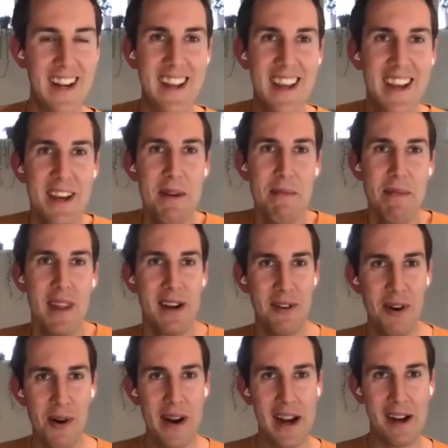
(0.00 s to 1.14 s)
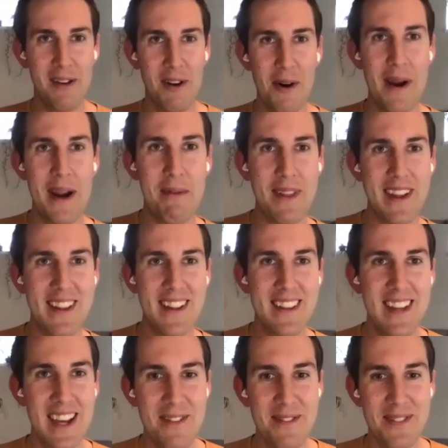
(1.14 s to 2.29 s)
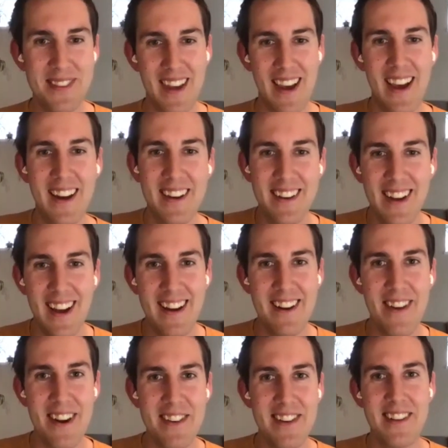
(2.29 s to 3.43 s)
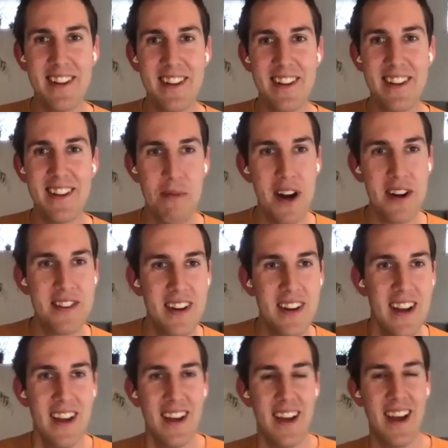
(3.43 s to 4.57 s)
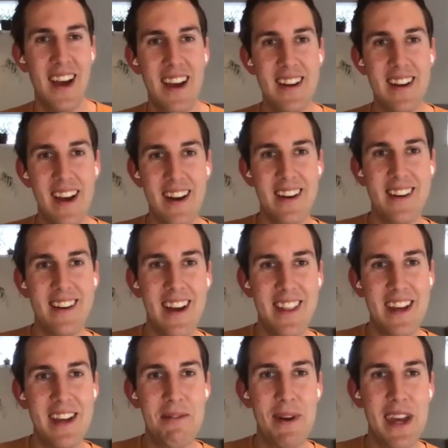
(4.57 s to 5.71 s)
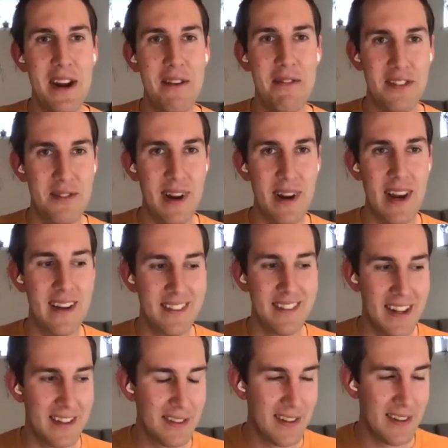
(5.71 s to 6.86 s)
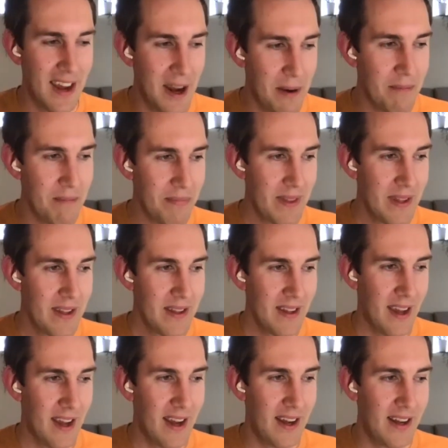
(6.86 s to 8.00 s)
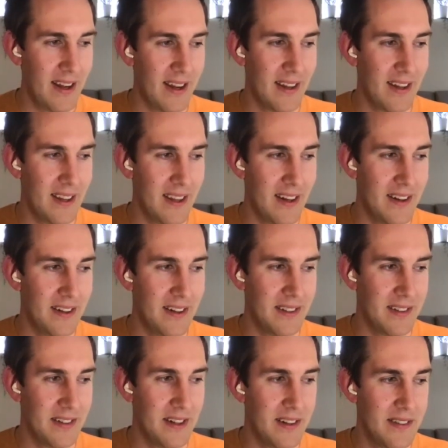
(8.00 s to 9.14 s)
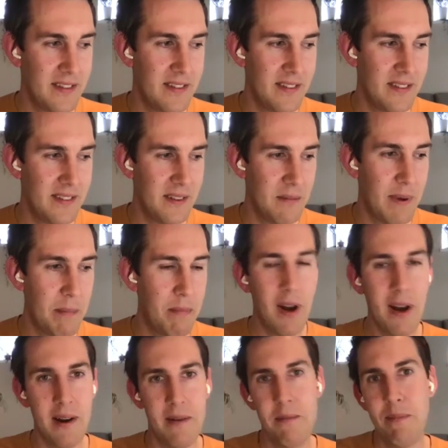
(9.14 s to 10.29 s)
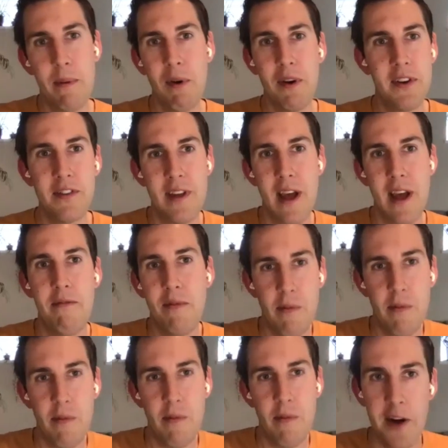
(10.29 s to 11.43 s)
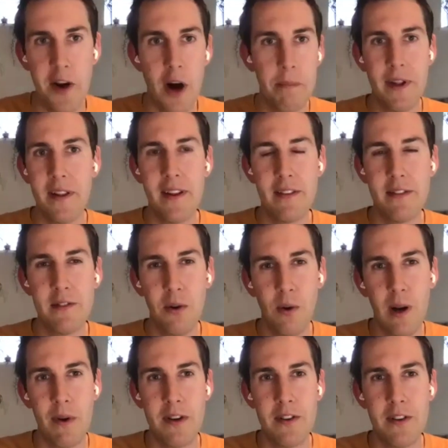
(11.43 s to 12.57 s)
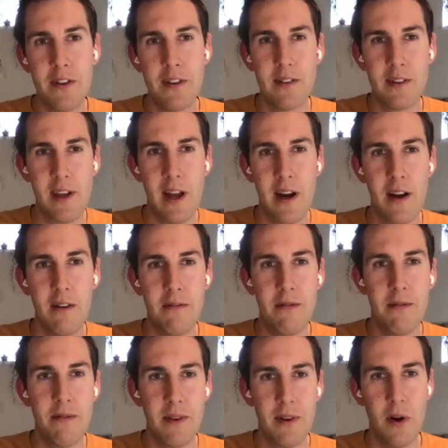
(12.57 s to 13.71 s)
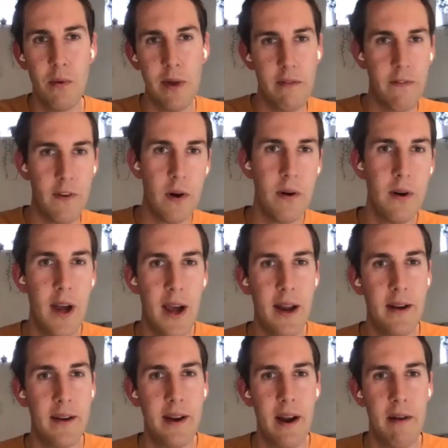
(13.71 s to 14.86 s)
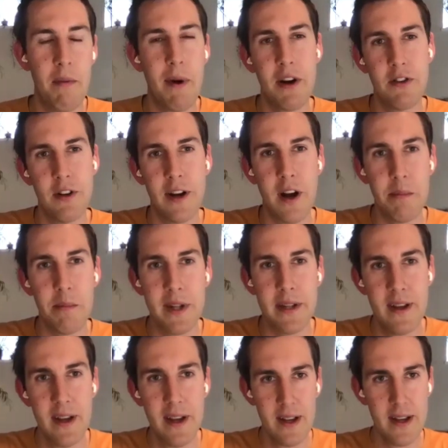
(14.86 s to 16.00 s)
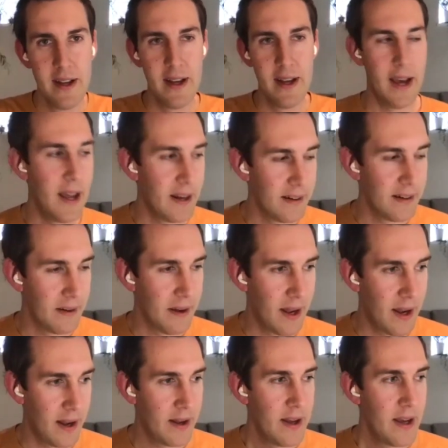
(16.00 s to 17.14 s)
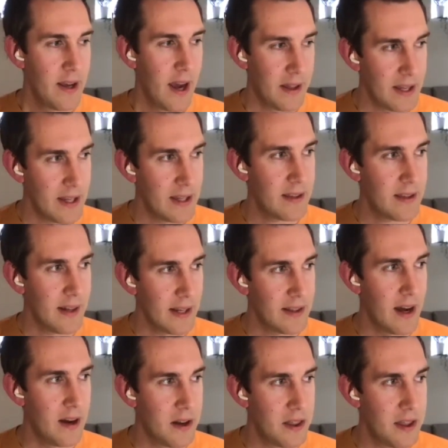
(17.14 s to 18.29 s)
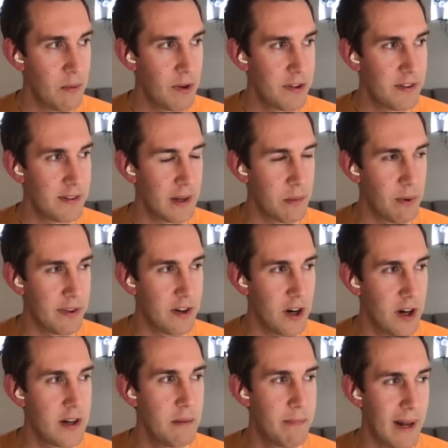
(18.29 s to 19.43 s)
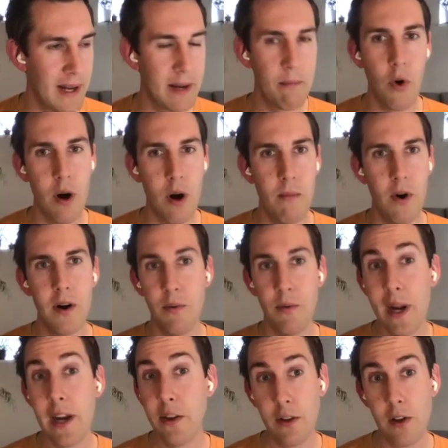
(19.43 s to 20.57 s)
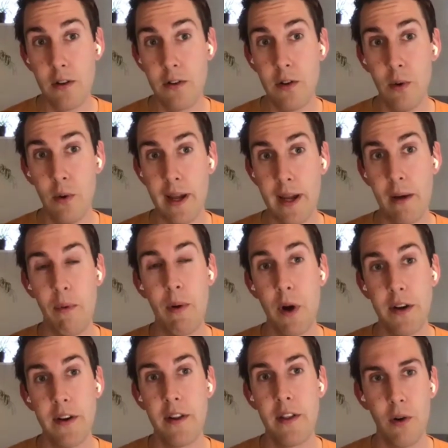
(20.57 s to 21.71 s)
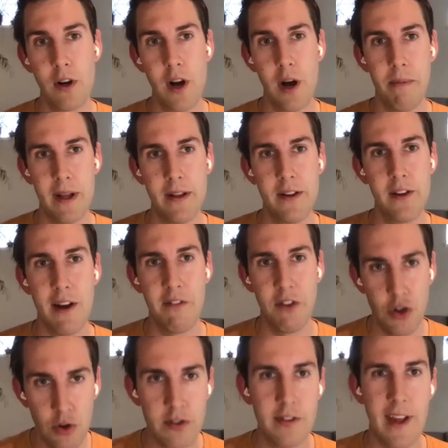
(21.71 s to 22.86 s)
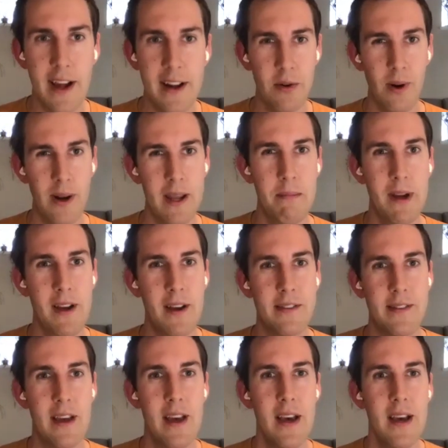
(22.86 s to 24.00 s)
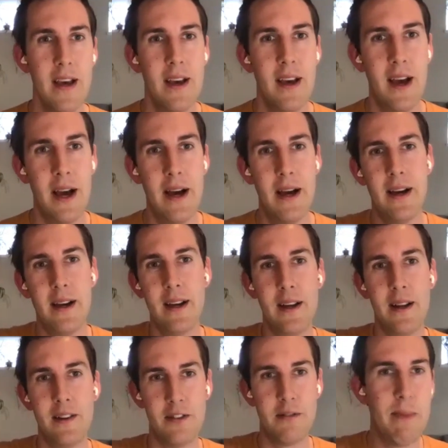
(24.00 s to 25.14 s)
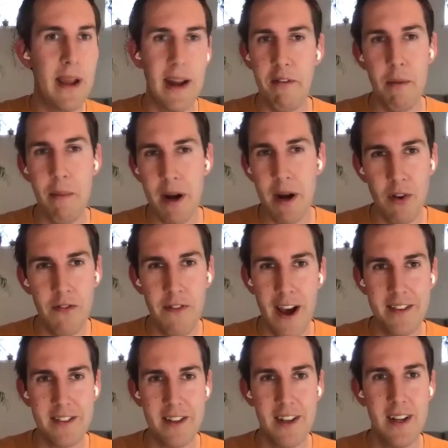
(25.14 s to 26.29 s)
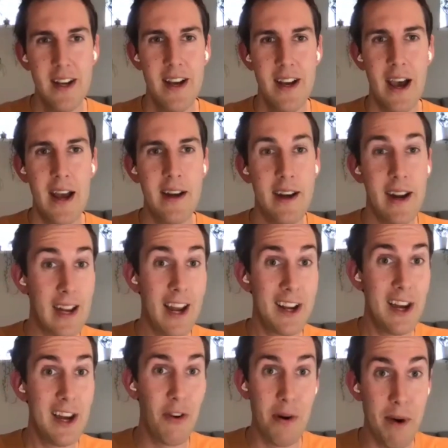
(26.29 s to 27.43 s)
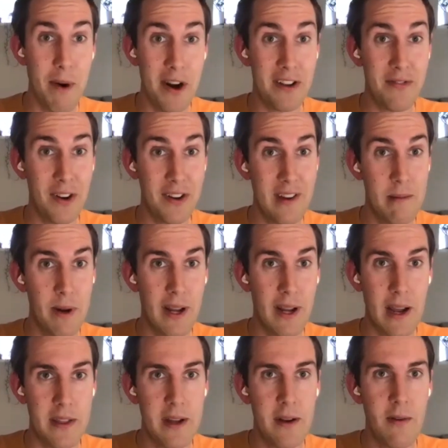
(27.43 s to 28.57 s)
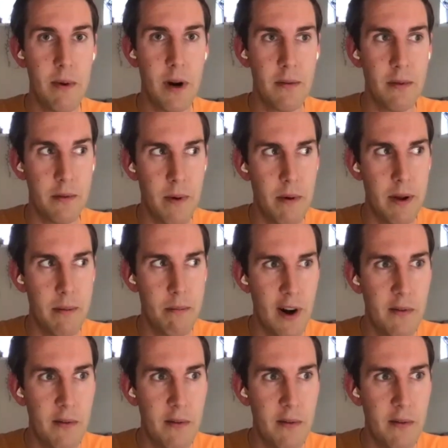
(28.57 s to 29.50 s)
like growing, growing within the teams, and and eventually it's like too much. And and I think we kind of just realized that um, uh, you know, there's people people just have adopted this tool, and we should just kind of go with the flow, and everybody should adopt it, and. Uh, I think like the other thing was just like we started building more and more really good tooling, and we wanted the whole company to kind of use that tooling because mm. uh, it just made everybody move faster. And like luckily for robotics, for example, like I think robotics was probably one